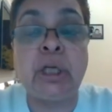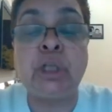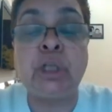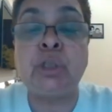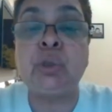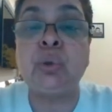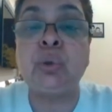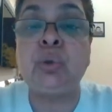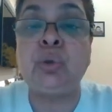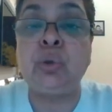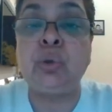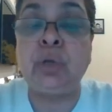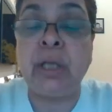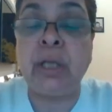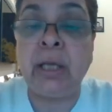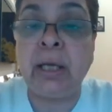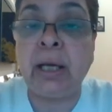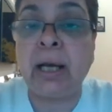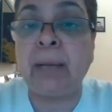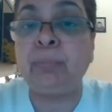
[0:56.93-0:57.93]
So
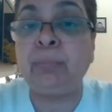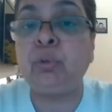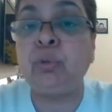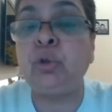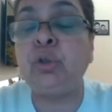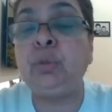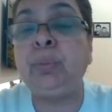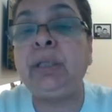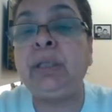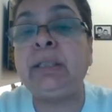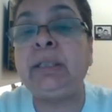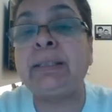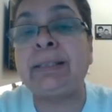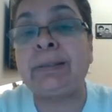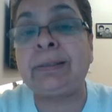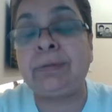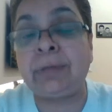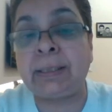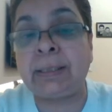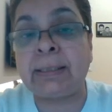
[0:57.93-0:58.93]
today I'm going to be
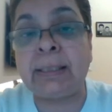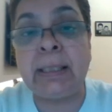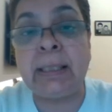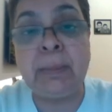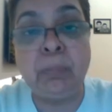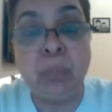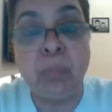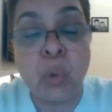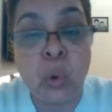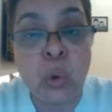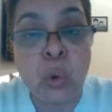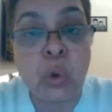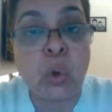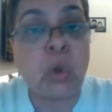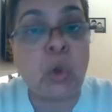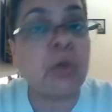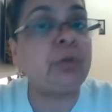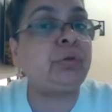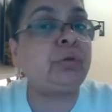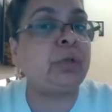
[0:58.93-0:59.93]
stressing more
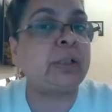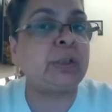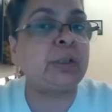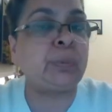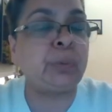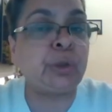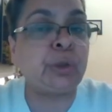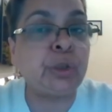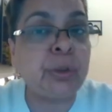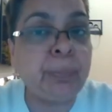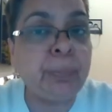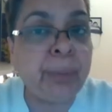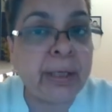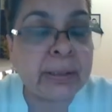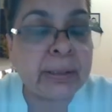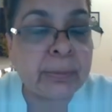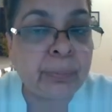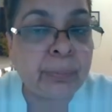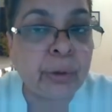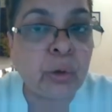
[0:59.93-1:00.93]
on
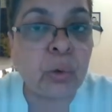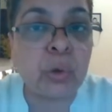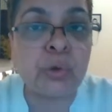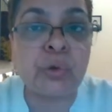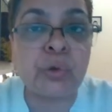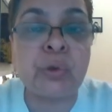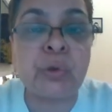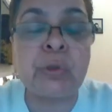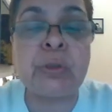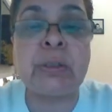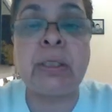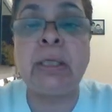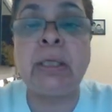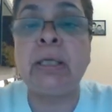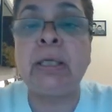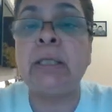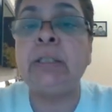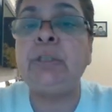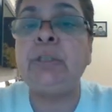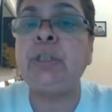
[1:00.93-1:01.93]
transmission-based precautions,
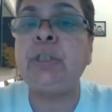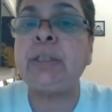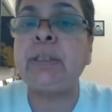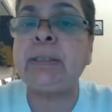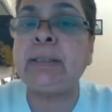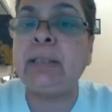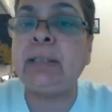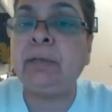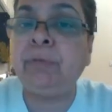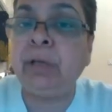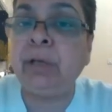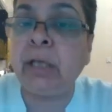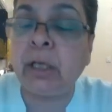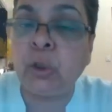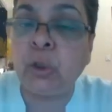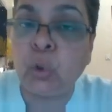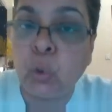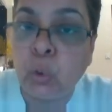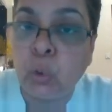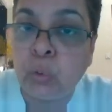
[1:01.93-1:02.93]
just giving
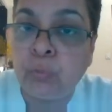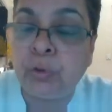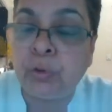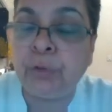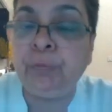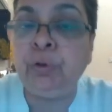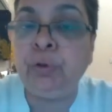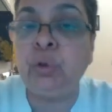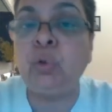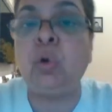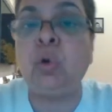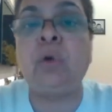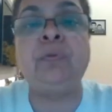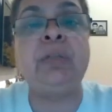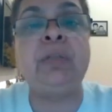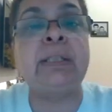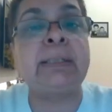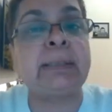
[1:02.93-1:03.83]
an overview of the